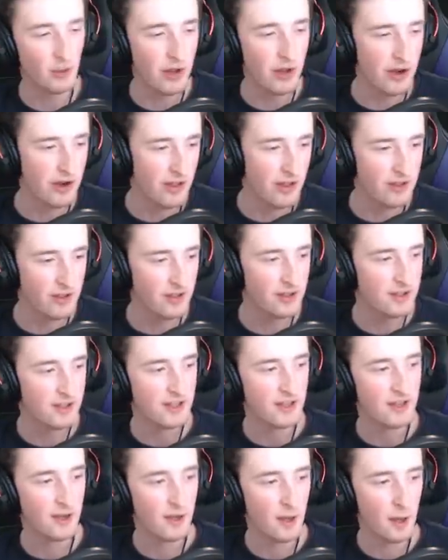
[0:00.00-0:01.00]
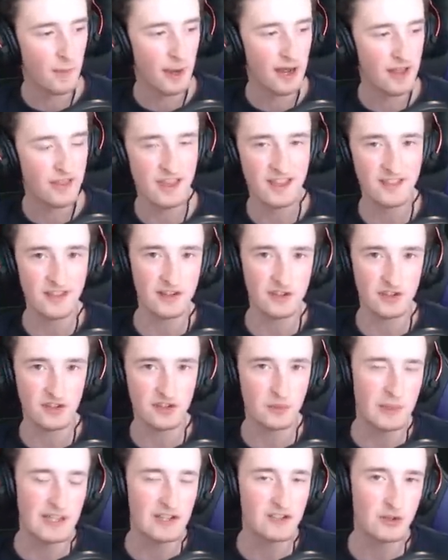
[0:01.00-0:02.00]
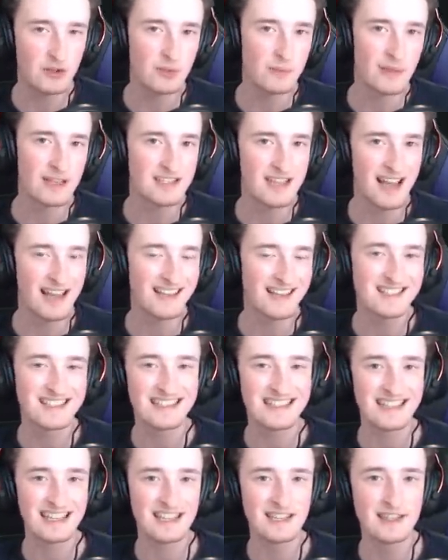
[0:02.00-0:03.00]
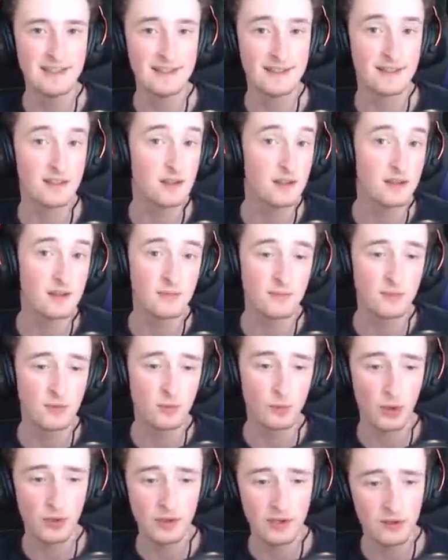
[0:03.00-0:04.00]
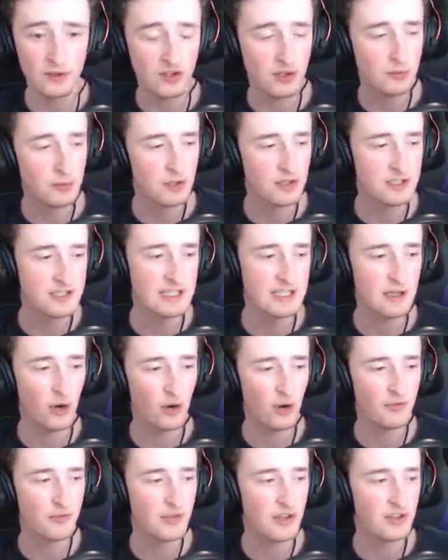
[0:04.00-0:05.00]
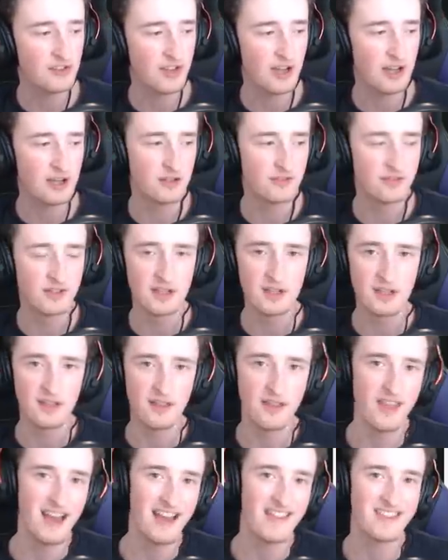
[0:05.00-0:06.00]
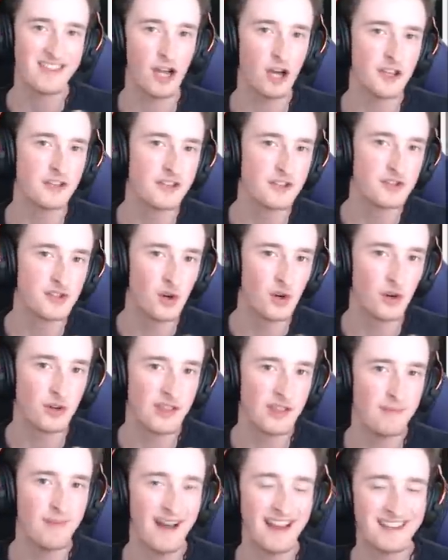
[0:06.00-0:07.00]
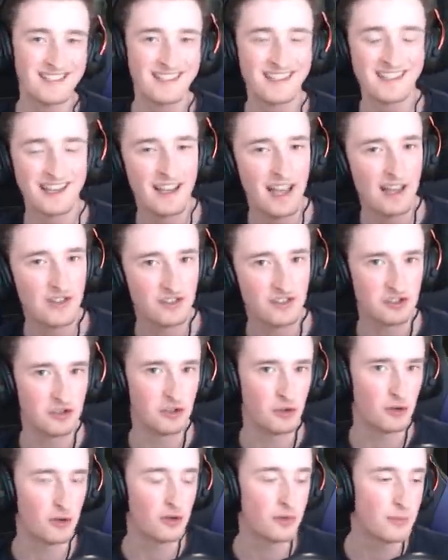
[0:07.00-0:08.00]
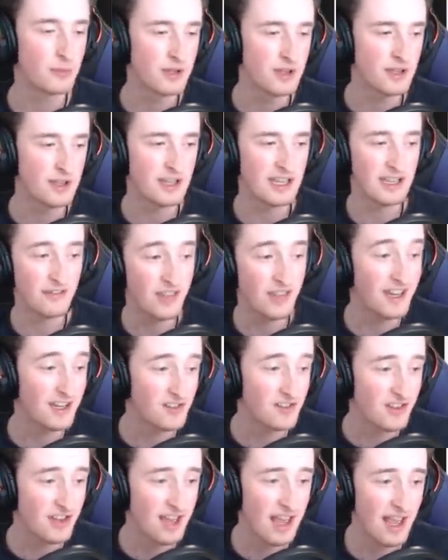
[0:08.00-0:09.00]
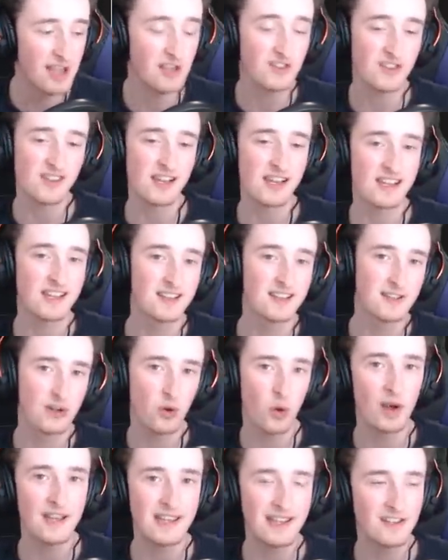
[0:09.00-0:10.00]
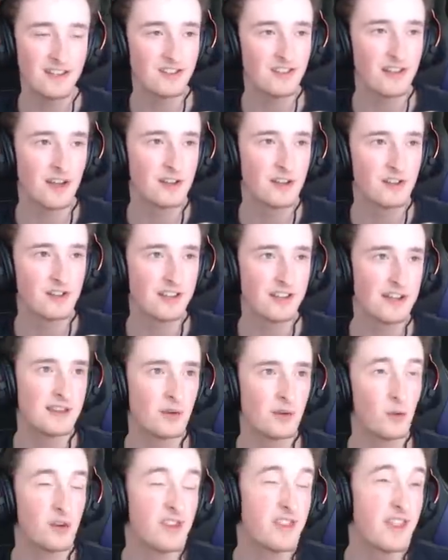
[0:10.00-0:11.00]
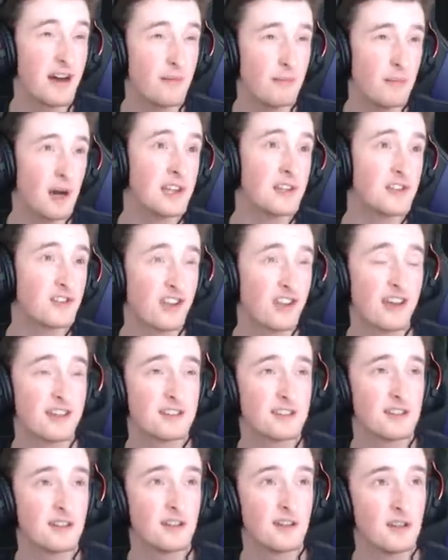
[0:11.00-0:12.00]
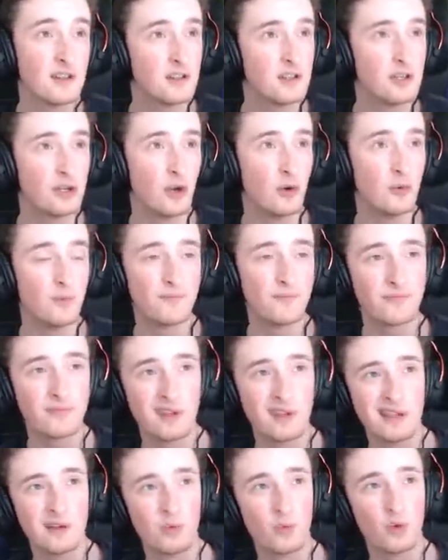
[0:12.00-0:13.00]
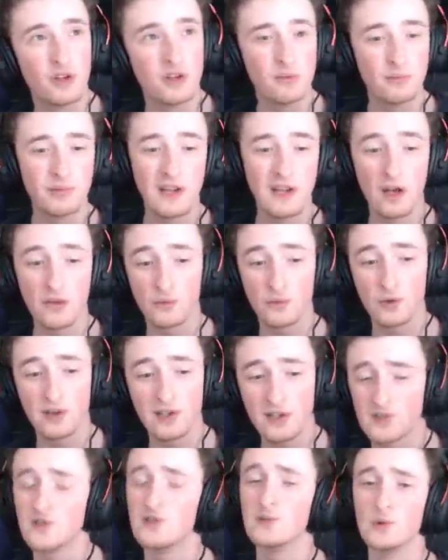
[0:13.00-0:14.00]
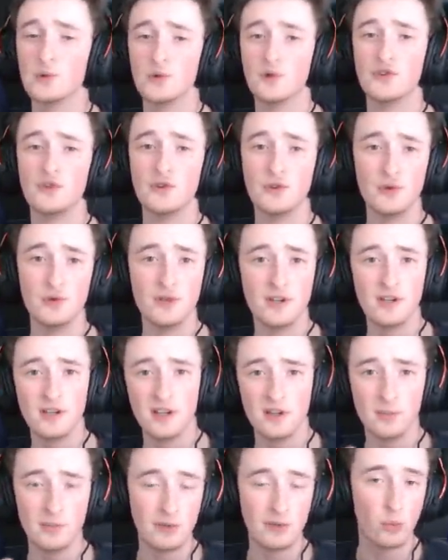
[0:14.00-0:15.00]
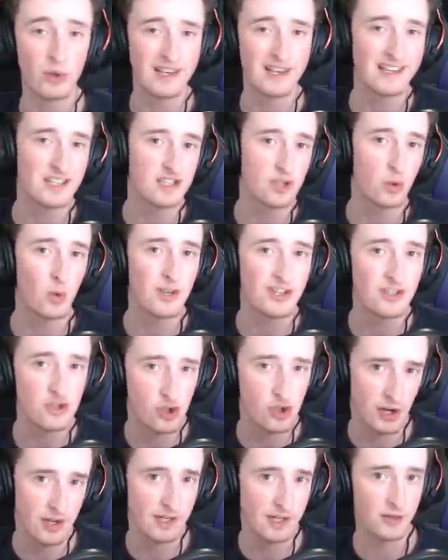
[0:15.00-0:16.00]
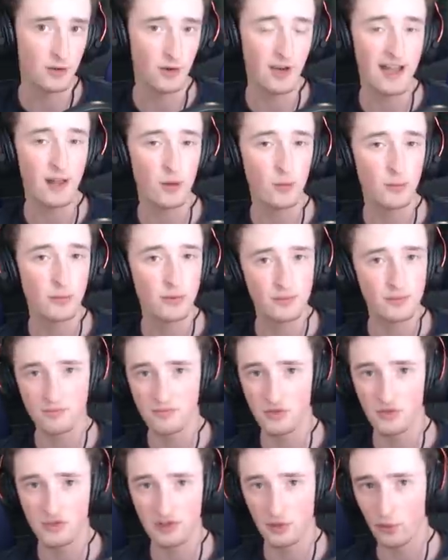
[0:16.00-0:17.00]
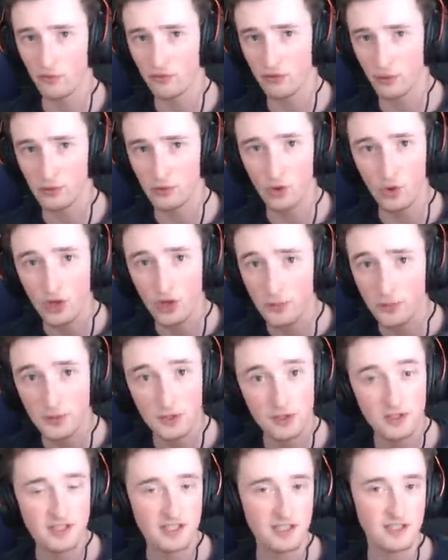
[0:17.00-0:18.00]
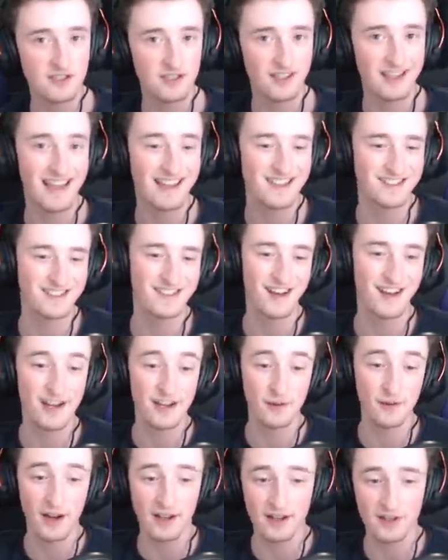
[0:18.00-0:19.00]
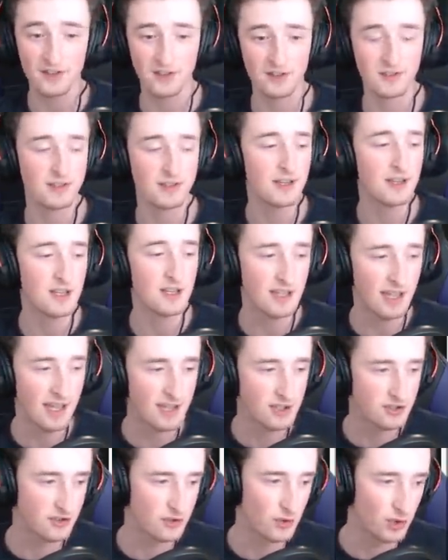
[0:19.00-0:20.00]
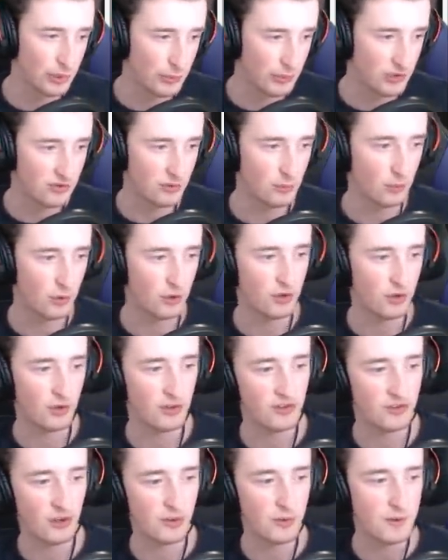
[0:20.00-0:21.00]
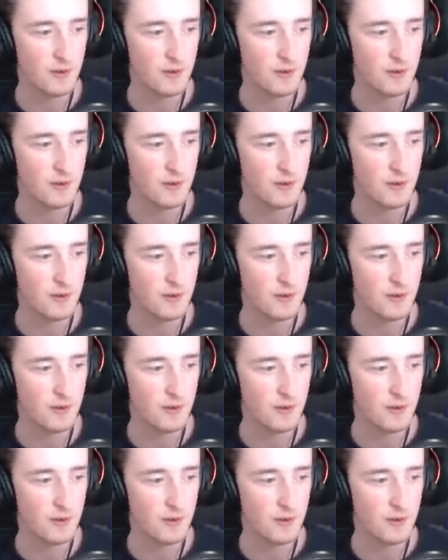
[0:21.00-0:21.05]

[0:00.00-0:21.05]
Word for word: another, um, I think that just speaks to a mentality in Proneo's community of this kind of they're the underdog, they're battling against Europe. If that is the case, then I can quite easily understand that with that mindset, you know, it wouldn't be unreasonable to be willing to win trade or help someone from your community to get to the high ranks and get into tournaments and whatnot. So